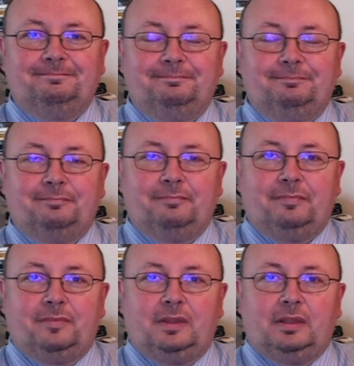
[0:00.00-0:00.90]

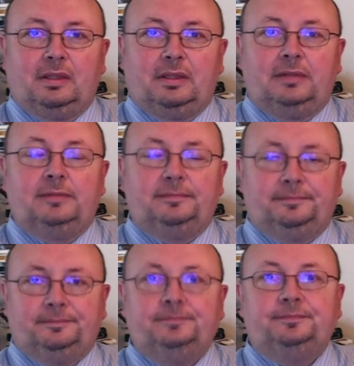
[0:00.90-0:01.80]

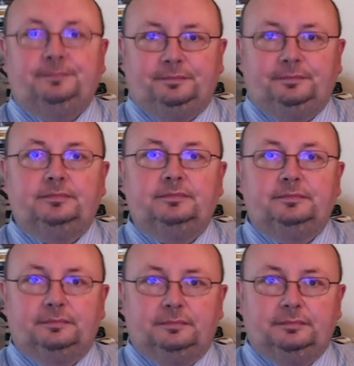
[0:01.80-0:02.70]

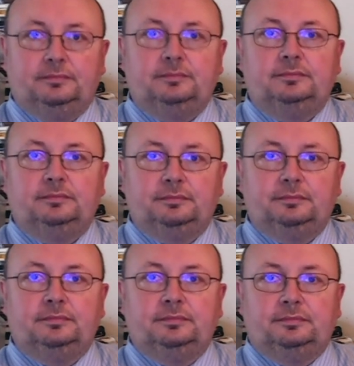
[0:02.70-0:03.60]

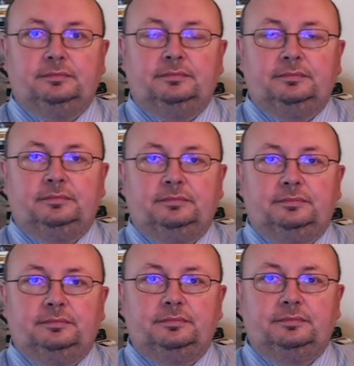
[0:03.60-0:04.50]

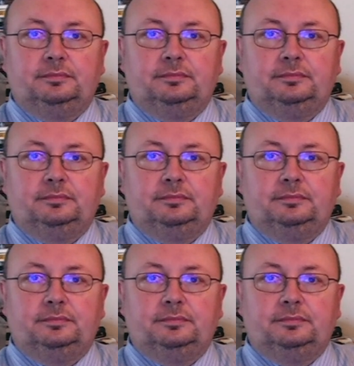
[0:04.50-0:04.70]
The person shown says nothing.